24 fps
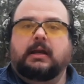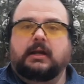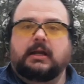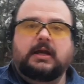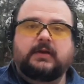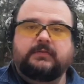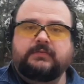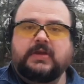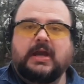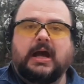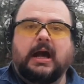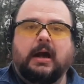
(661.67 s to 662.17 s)
I
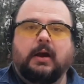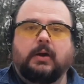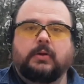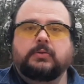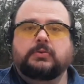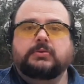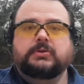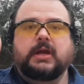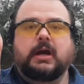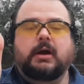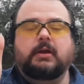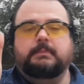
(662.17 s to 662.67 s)
love
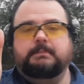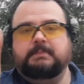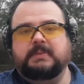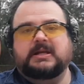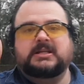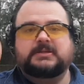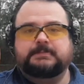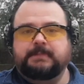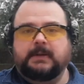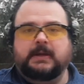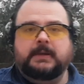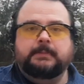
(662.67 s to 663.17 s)
y'all. Y'all the
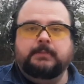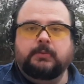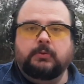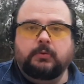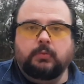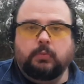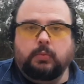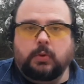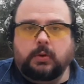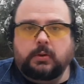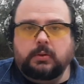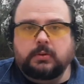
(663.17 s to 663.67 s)
best people
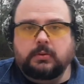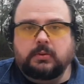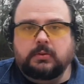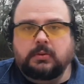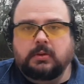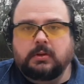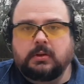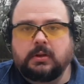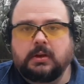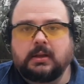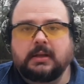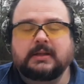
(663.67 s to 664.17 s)
in the
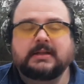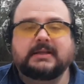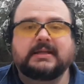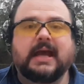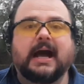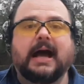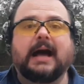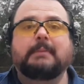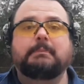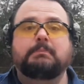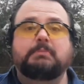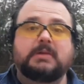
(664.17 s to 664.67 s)
world.
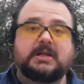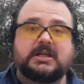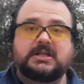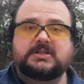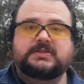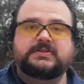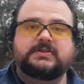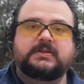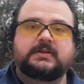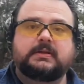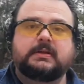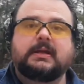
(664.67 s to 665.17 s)
God
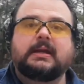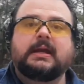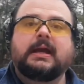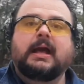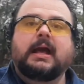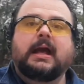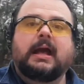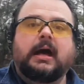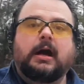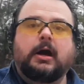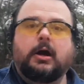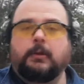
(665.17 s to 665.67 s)
bless you.
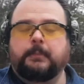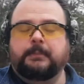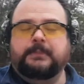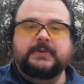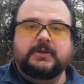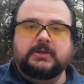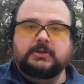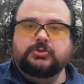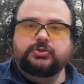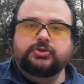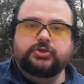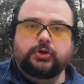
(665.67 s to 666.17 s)
I hope
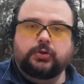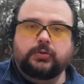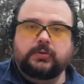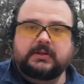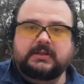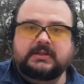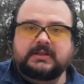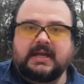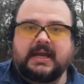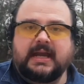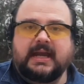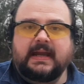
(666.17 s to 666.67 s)
you
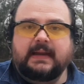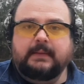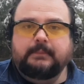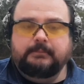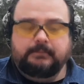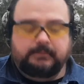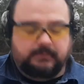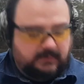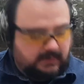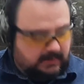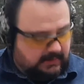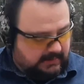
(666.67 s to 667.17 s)
enjoyed that.
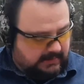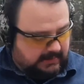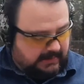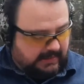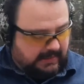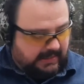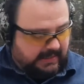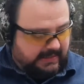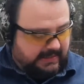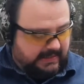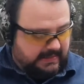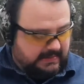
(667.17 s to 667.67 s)

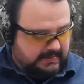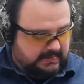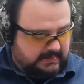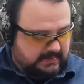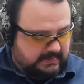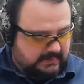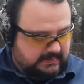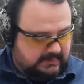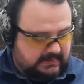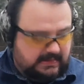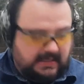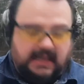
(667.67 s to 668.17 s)
And
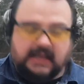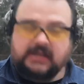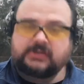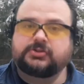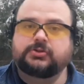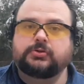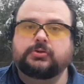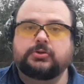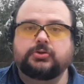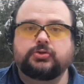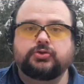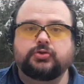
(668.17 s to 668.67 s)
uh, I
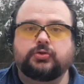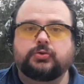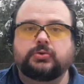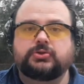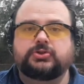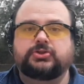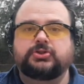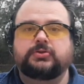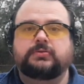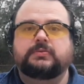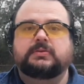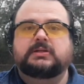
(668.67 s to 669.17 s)
sure
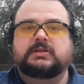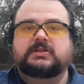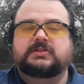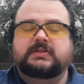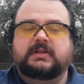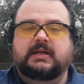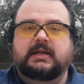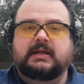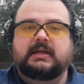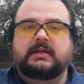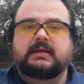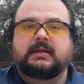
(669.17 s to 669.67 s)
enjoyed shooting this
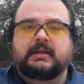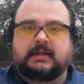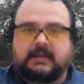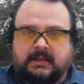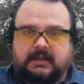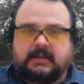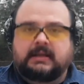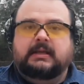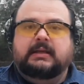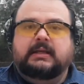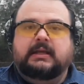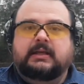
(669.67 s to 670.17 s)
thing
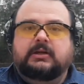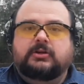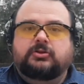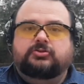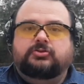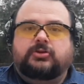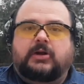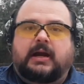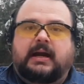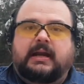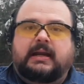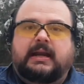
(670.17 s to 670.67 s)
and getting to
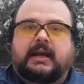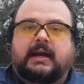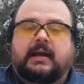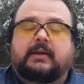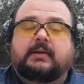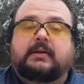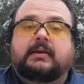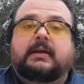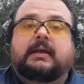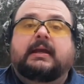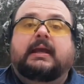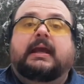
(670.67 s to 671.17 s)
try it out.
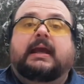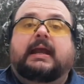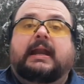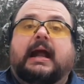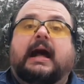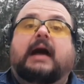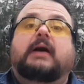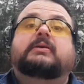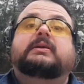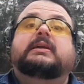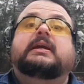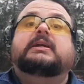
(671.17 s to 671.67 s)
And
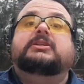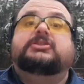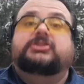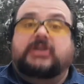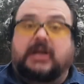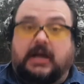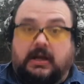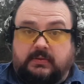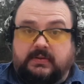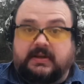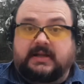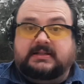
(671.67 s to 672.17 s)
I'll catch
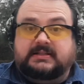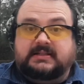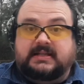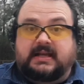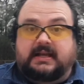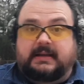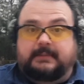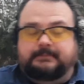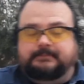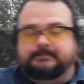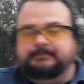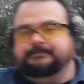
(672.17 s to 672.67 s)
y'all next
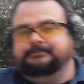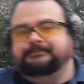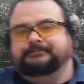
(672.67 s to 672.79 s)
time.